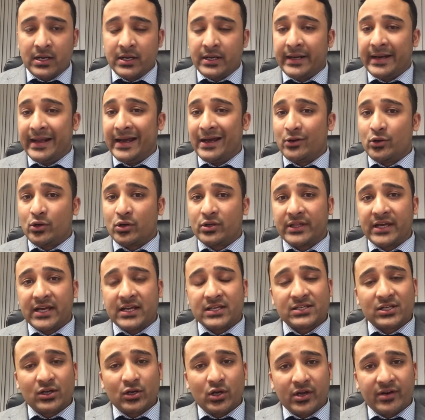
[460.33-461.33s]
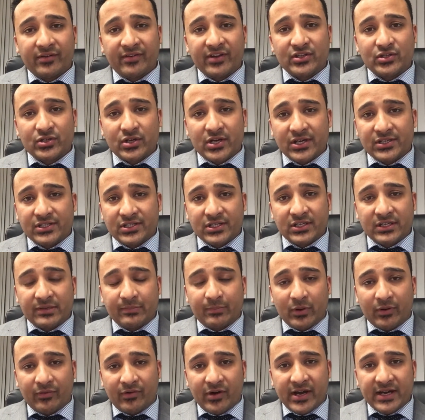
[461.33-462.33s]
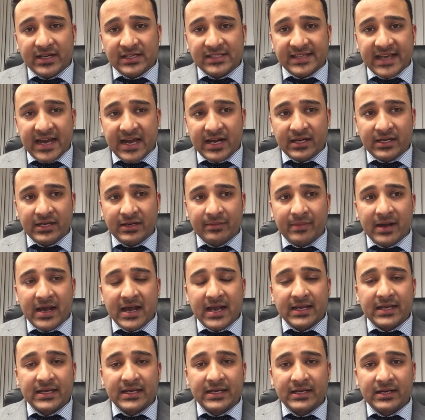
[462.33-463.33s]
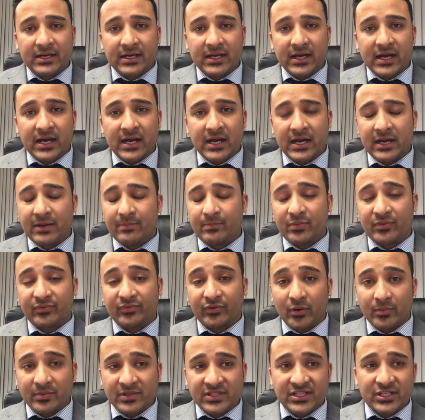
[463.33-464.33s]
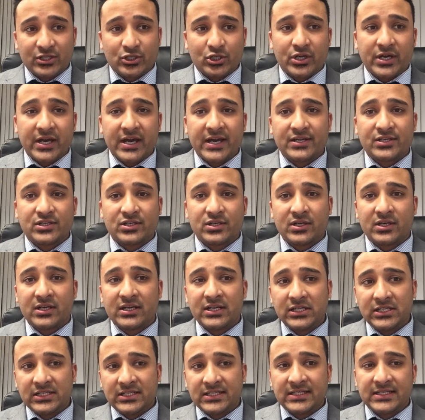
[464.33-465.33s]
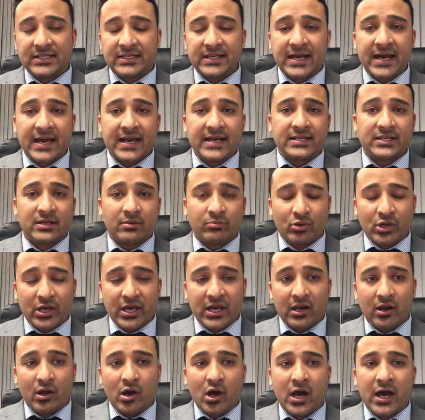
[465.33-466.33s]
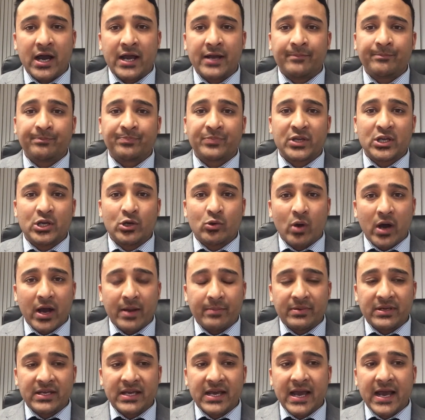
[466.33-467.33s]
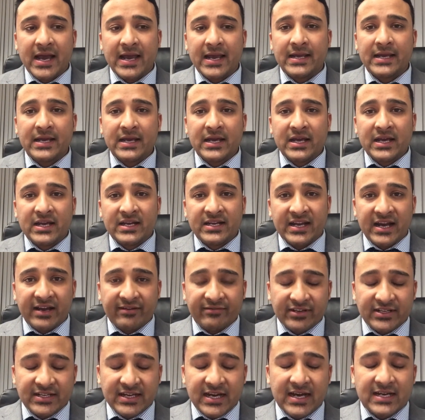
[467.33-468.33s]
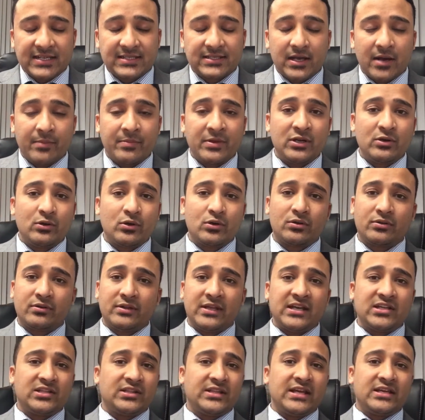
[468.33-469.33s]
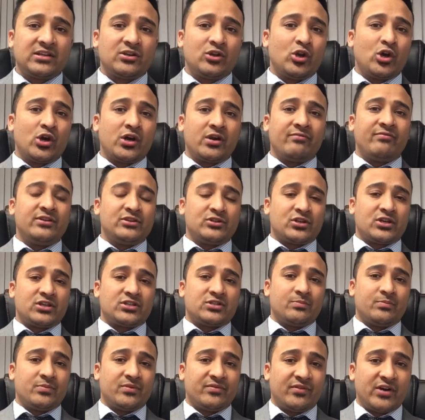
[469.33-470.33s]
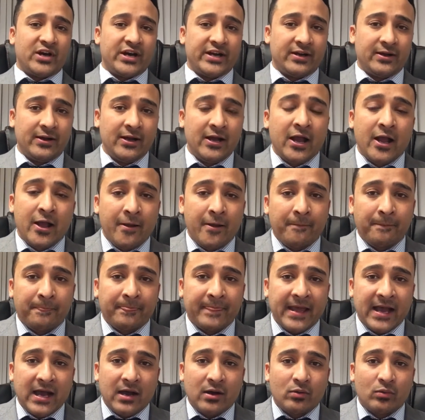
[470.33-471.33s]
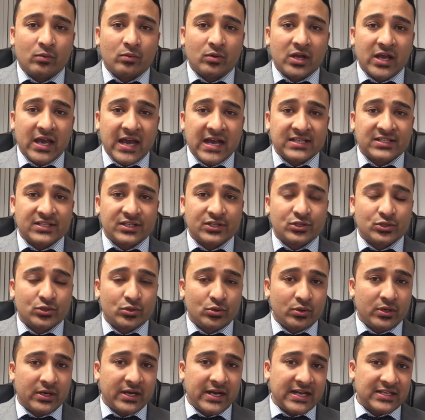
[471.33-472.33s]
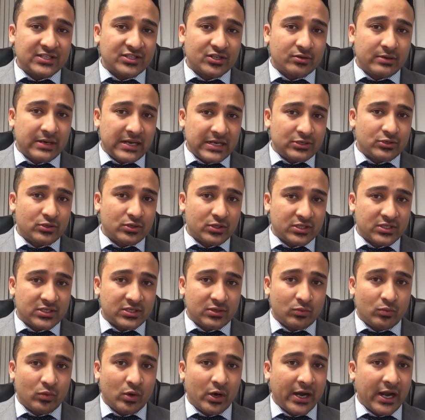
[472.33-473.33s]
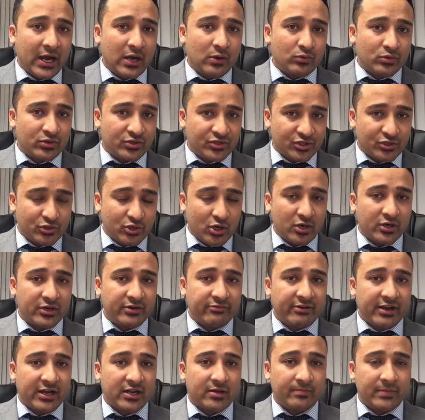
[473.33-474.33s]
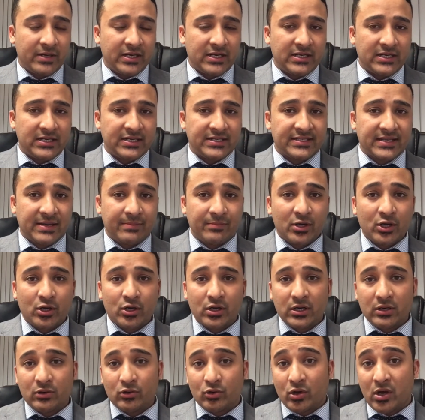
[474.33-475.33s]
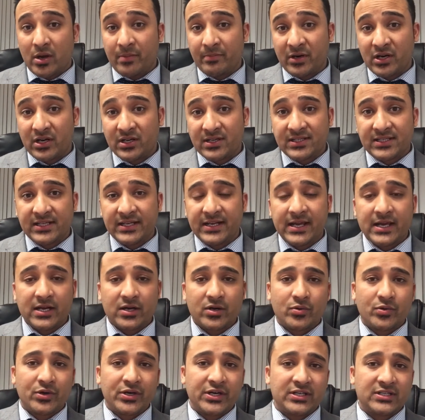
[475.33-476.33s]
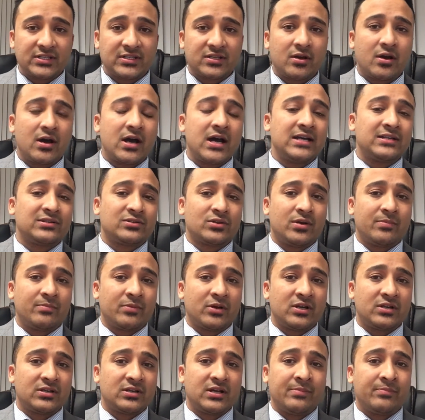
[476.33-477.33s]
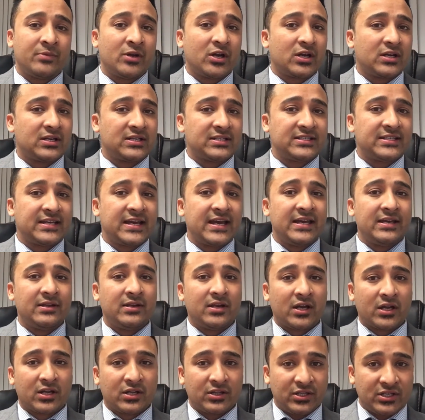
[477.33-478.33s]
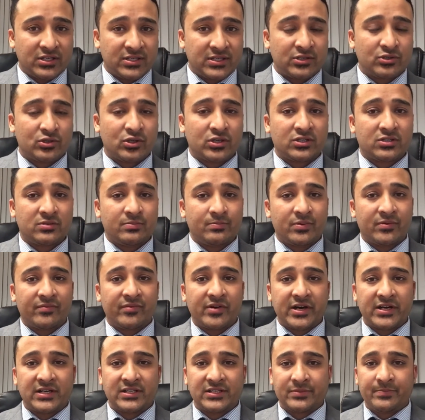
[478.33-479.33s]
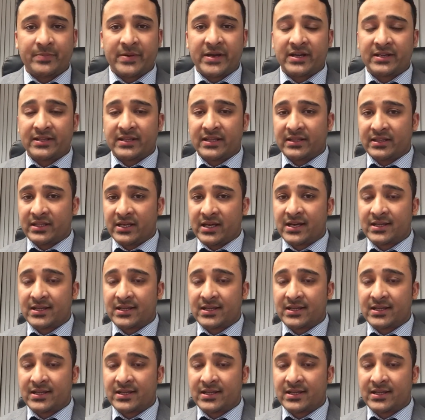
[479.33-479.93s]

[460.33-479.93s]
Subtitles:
Now look, there's a lot of education providers out in the market, Performance Education, ECA, WLI, QIBA, Navitas. I mean look, there are a lot of education providers. Now as a student, as a graduate, what I would strongly recommend is, I'm not going to sit here and criticize, or I'm not going to say like this education provider is better than the